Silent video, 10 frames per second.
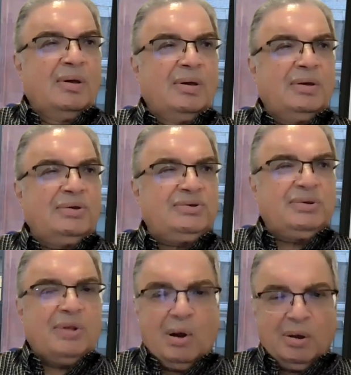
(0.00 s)
is
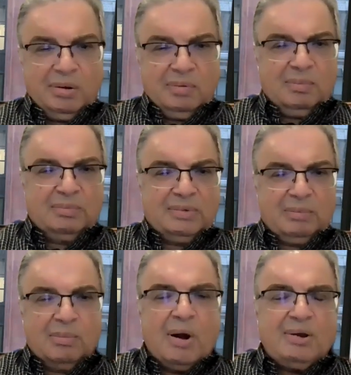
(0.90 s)

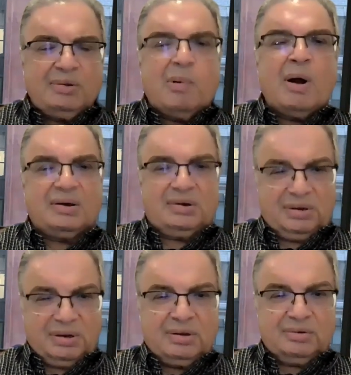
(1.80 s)

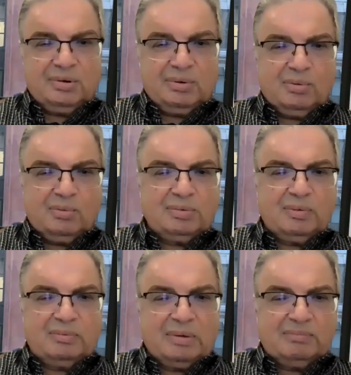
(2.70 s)
mind-boggling. You know,
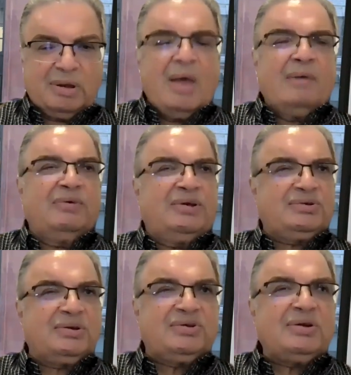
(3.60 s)
we
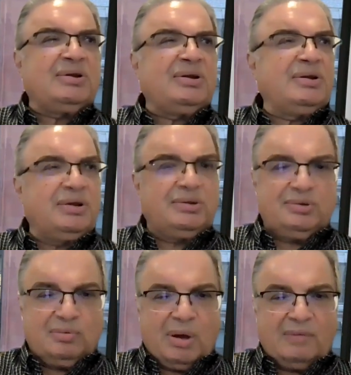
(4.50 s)
certainly need
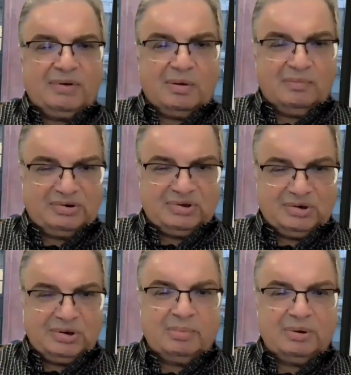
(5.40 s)
to have a
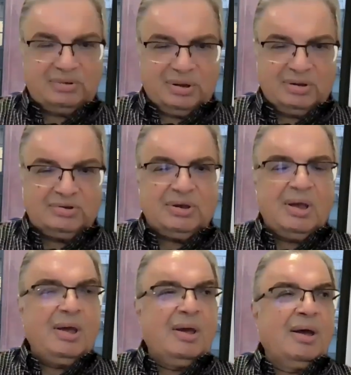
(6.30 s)
conversation about this.
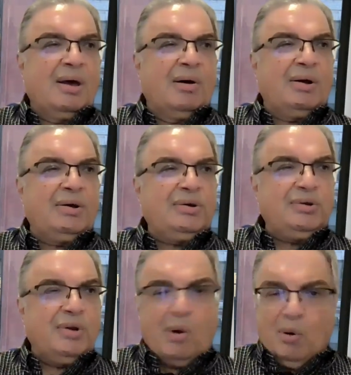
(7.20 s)
I
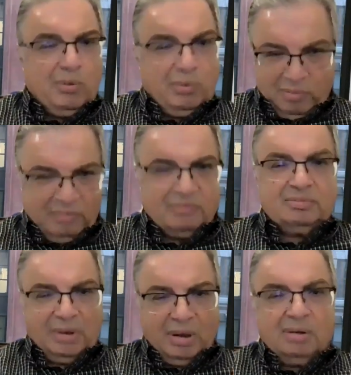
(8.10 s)
know
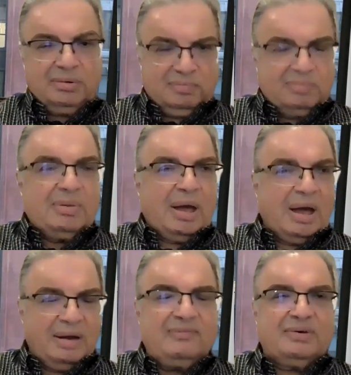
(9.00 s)
I
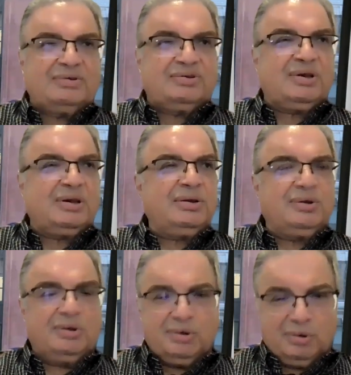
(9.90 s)
have seen
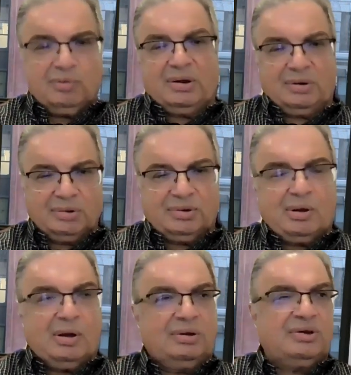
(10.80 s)
you and other
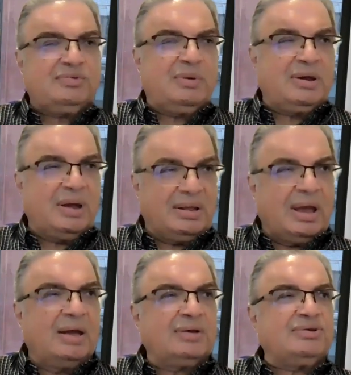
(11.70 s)
colleagues being
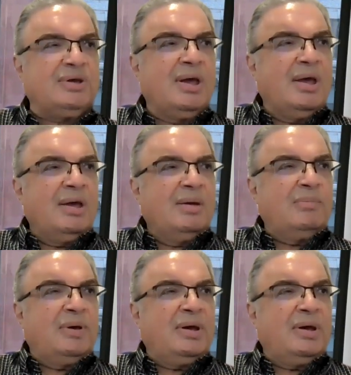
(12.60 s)
attacked,
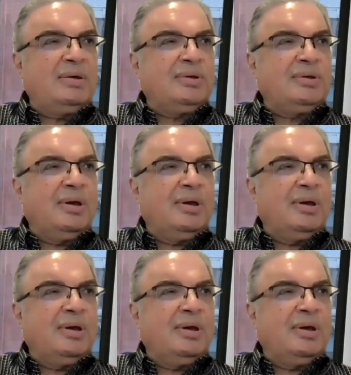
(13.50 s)
but